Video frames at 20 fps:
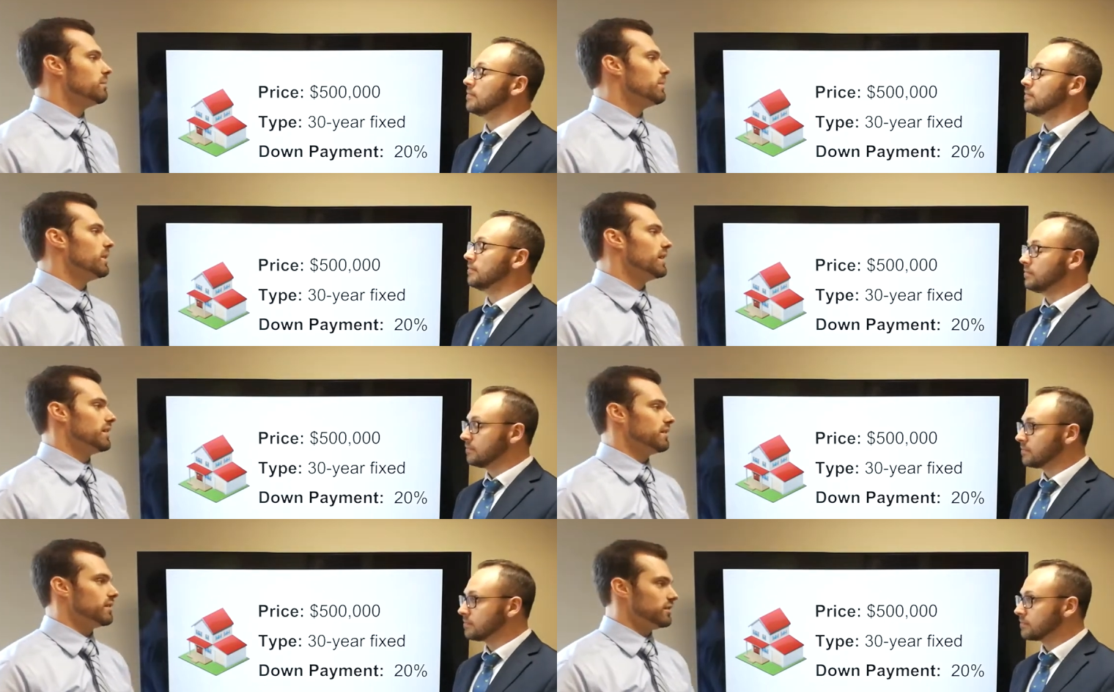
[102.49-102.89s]

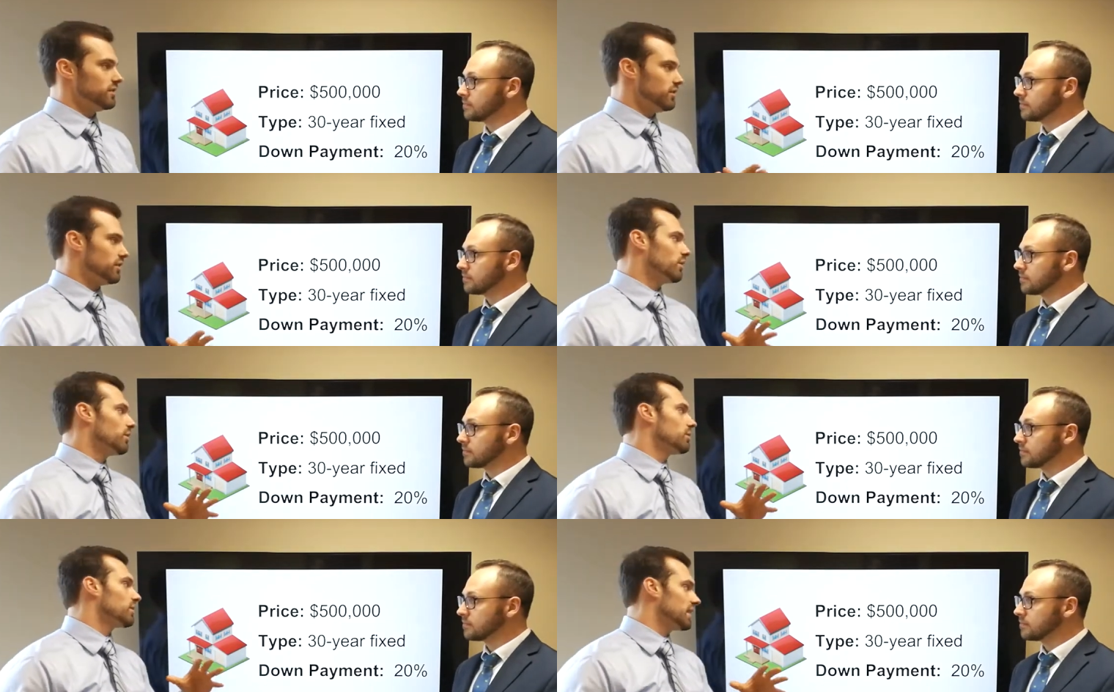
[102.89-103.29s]
Speaker 1: but you
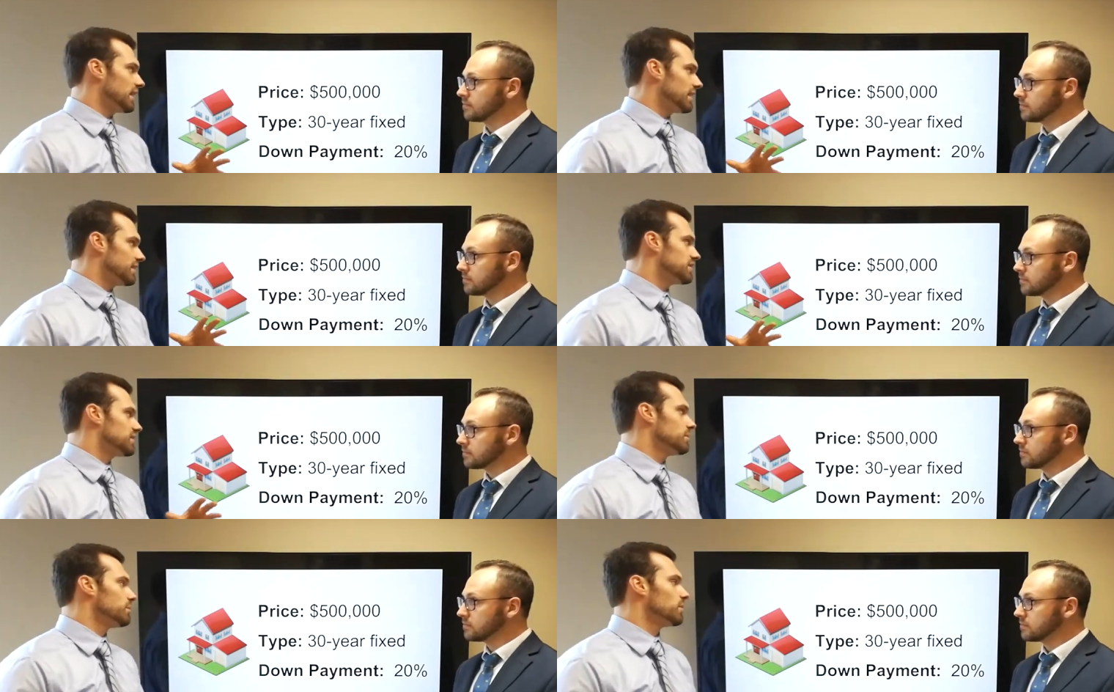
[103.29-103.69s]
know, kind
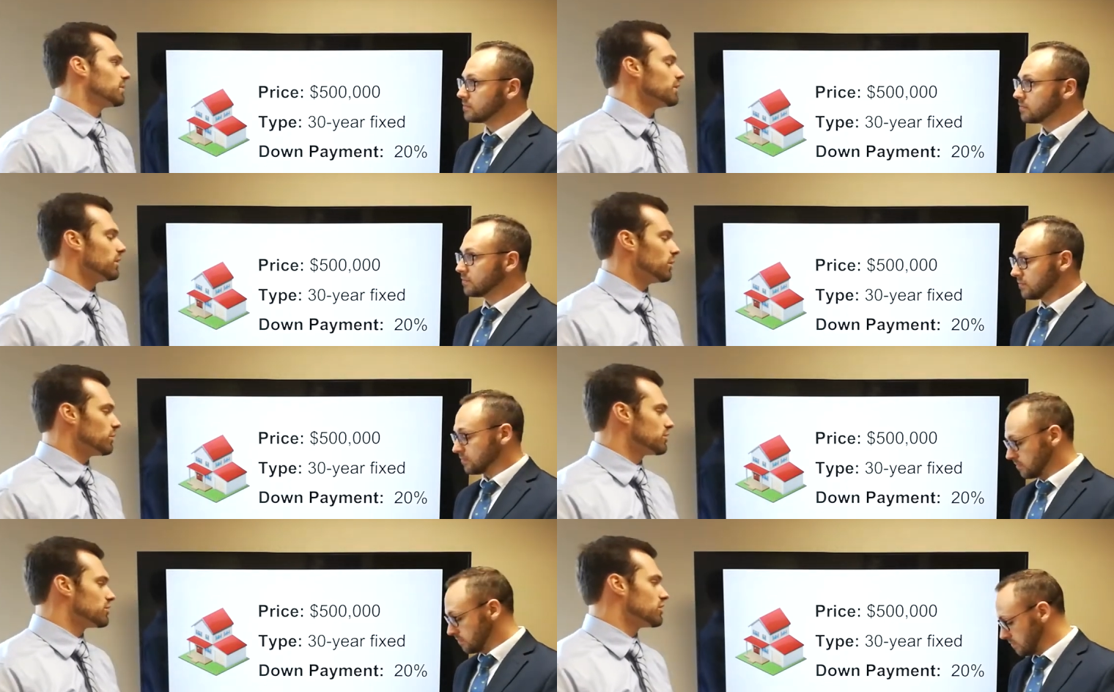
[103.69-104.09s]
of similar
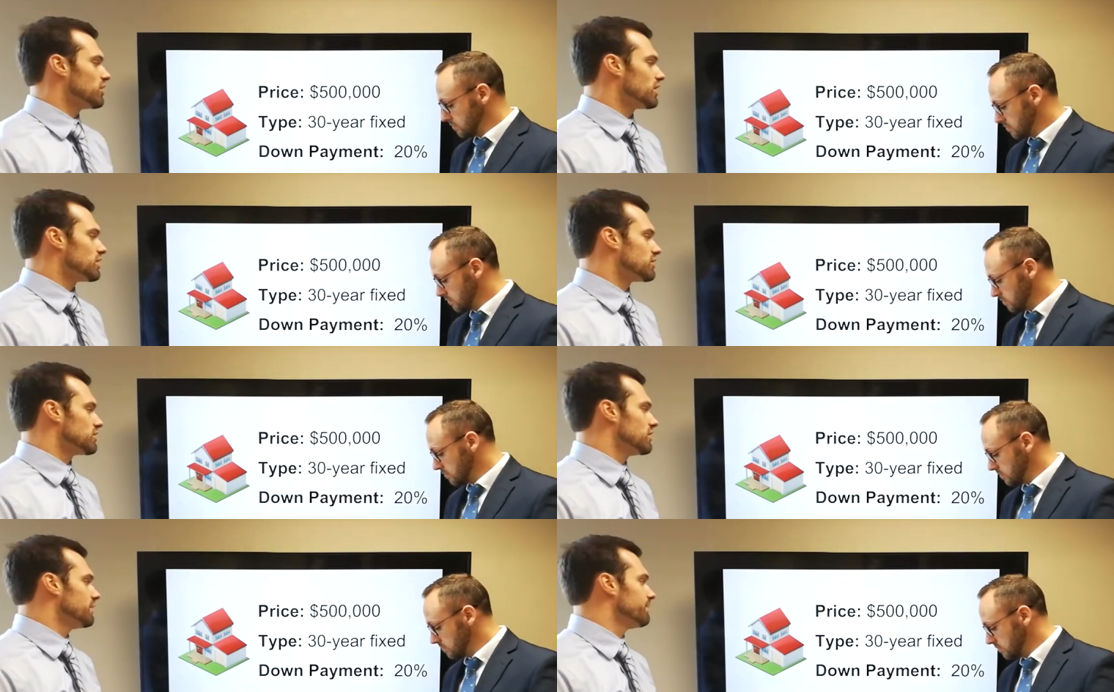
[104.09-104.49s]
loan
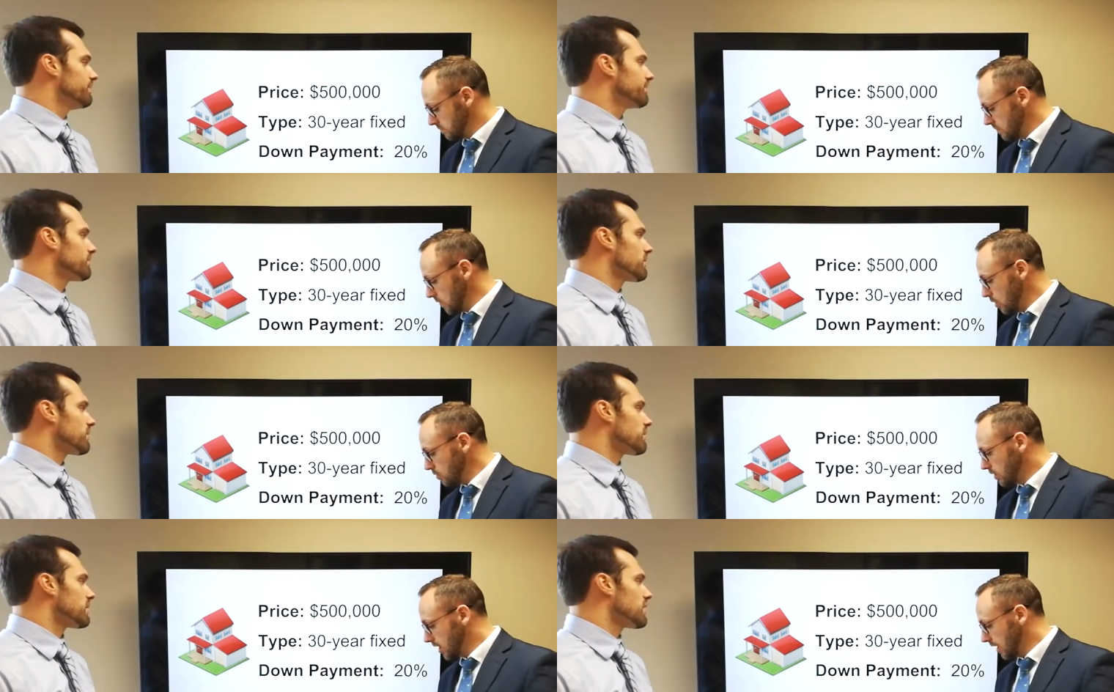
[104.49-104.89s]
structure.
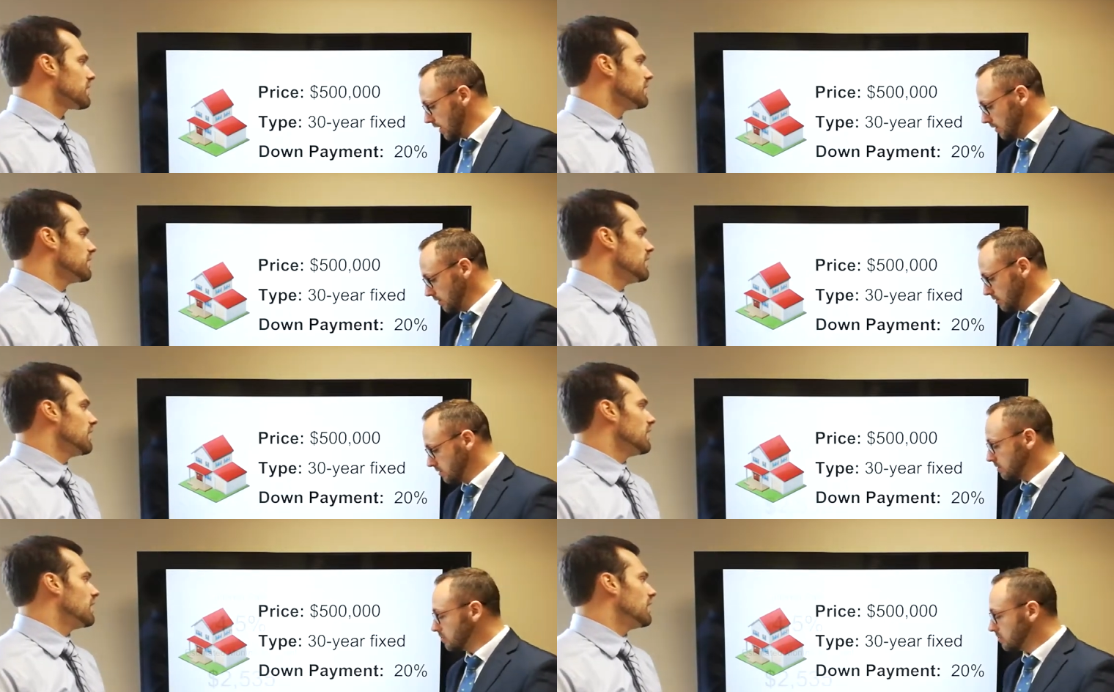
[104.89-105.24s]
Okay.